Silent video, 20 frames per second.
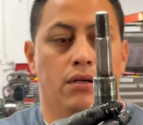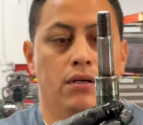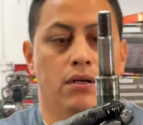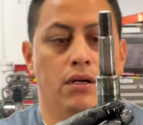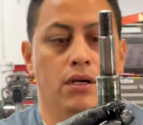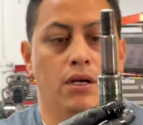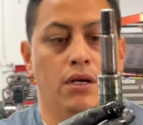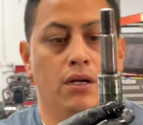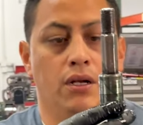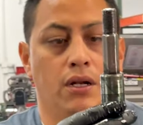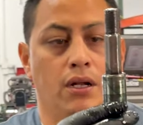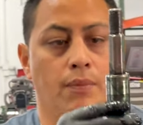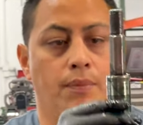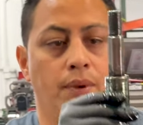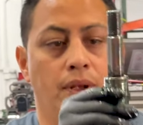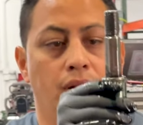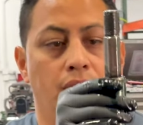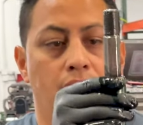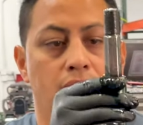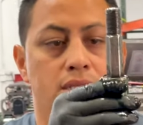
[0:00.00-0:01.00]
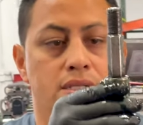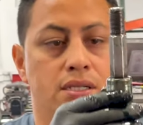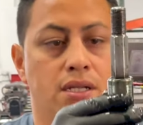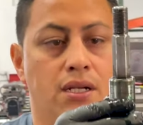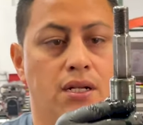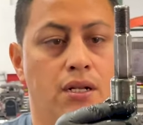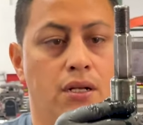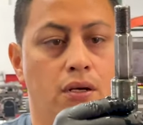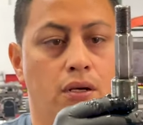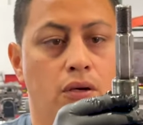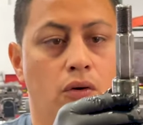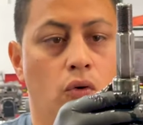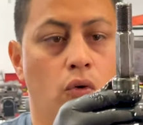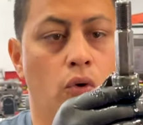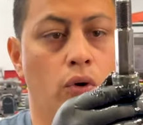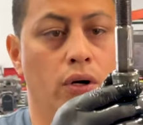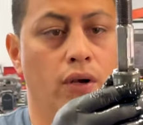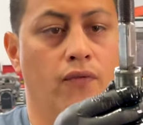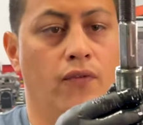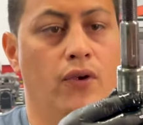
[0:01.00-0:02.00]
are gonna be listed
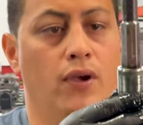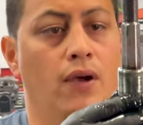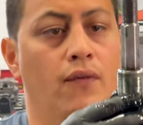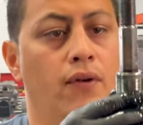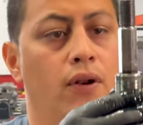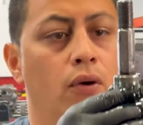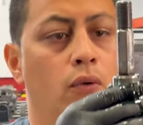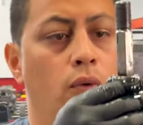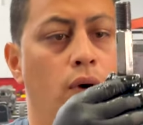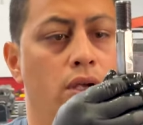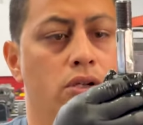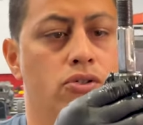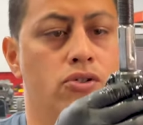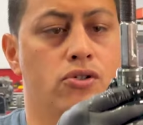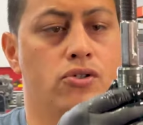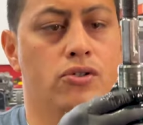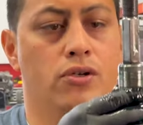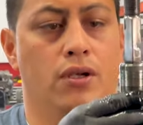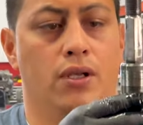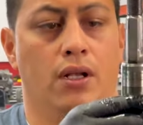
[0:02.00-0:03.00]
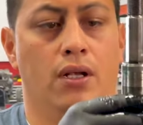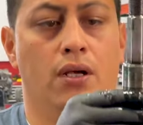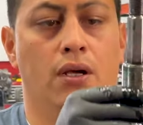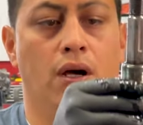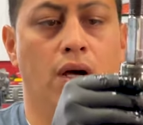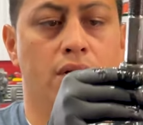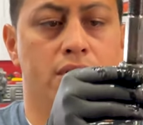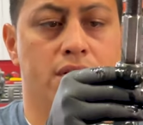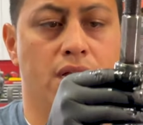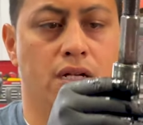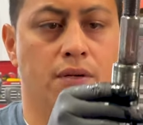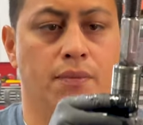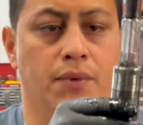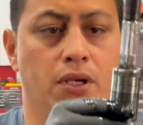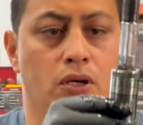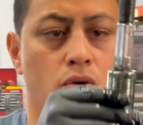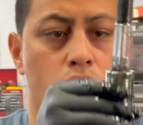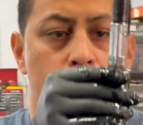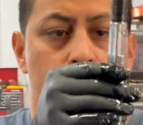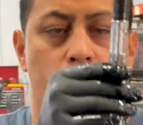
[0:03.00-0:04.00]
or if you have any questions you can contact
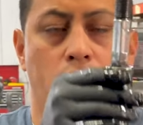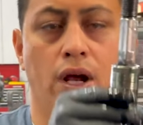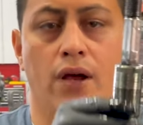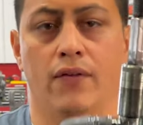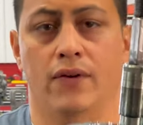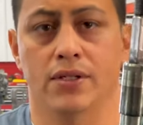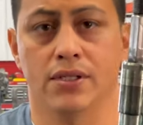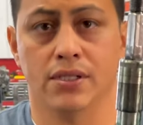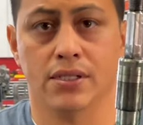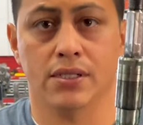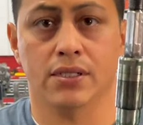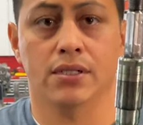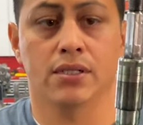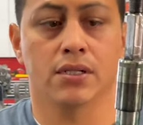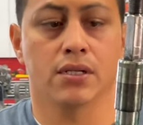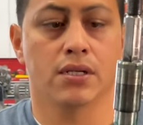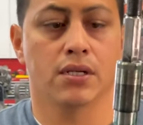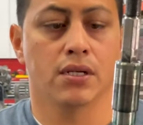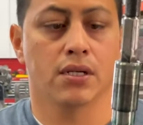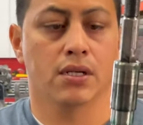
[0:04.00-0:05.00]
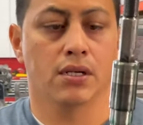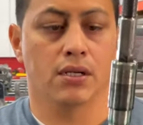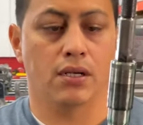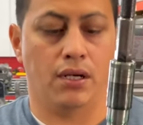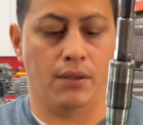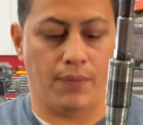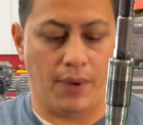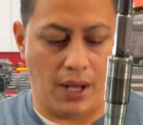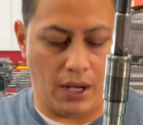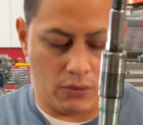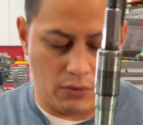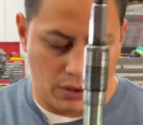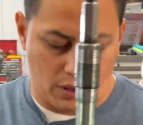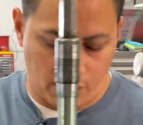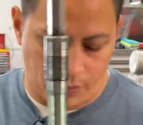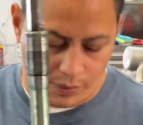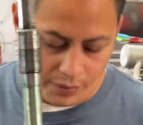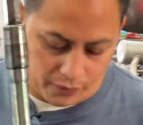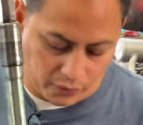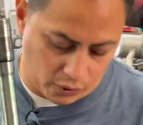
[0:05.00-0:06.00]
me or Travis at
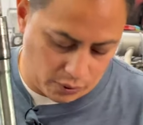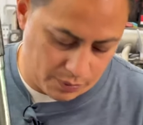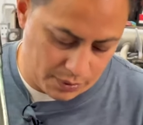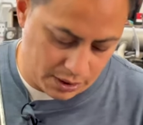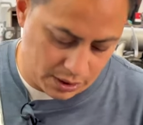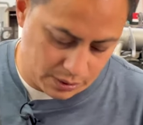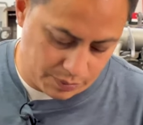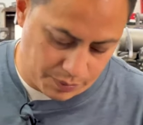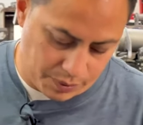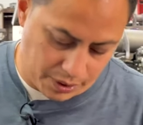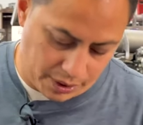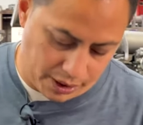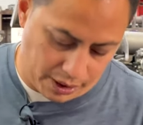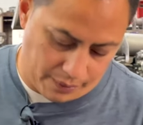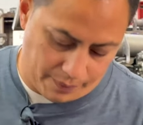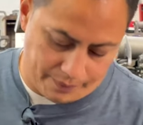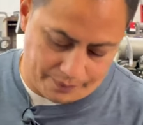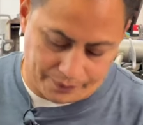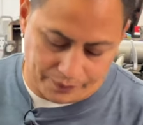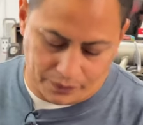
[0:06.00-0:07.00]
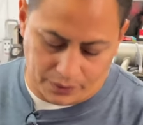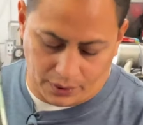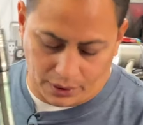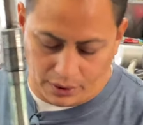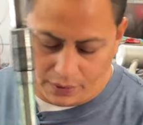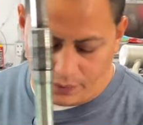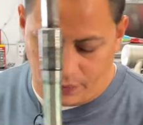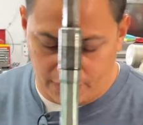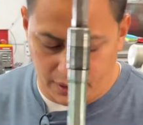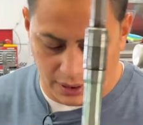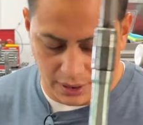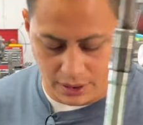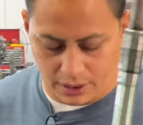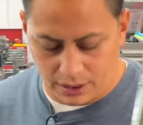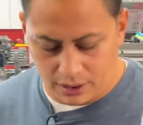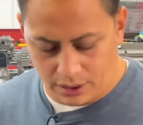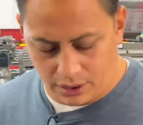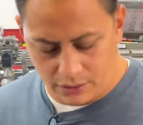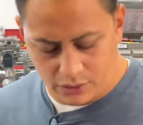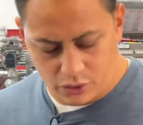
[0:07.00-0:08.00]
Backwater Performance but um everything in
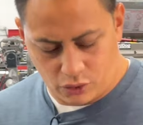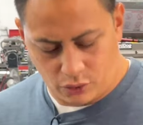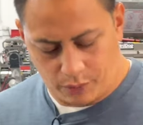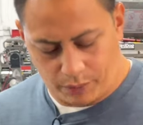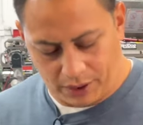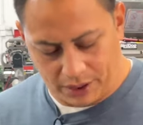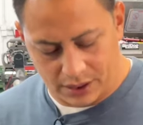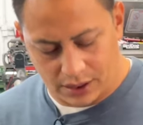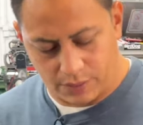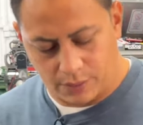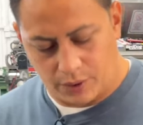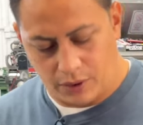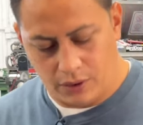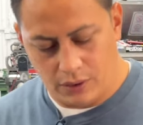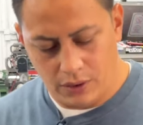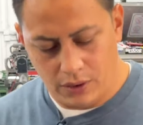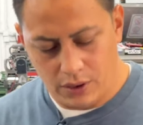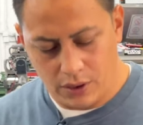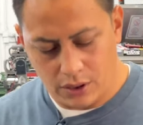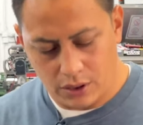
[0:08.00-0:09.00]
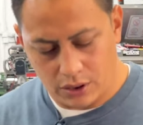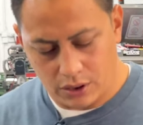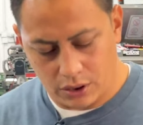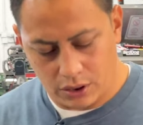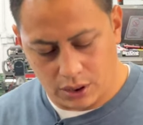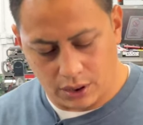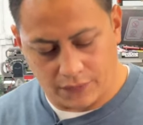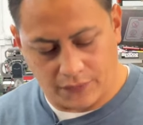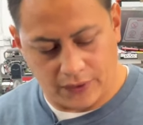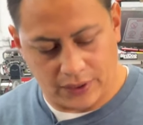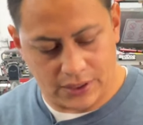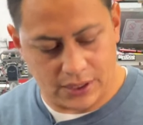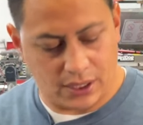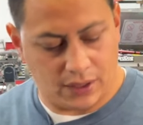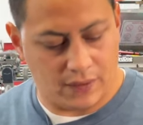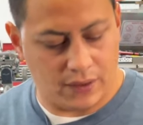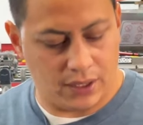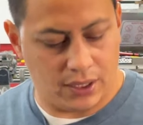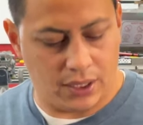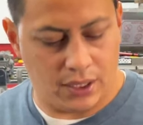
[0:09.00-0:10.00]
here is replaceable you can fix
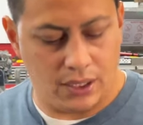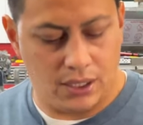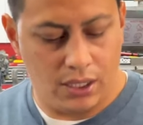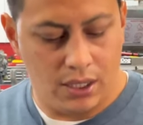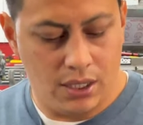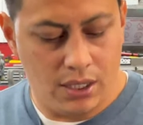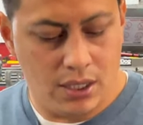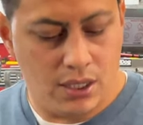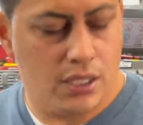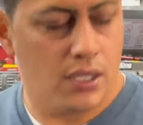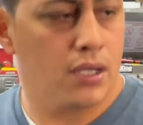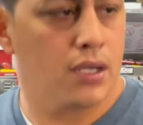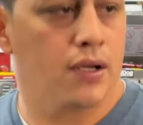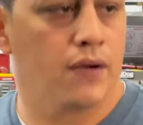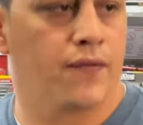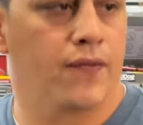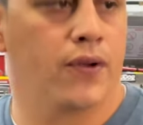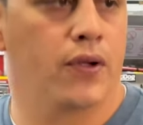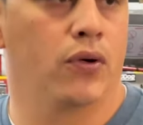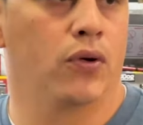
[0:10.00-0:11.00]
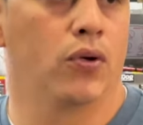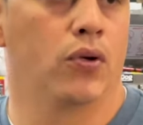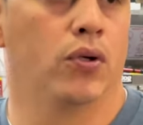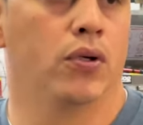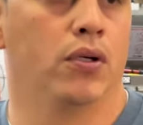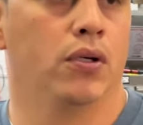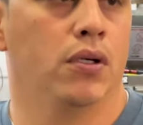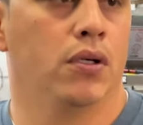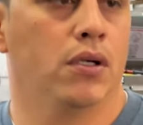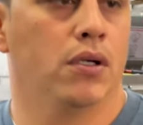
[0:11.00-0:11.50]
everything if you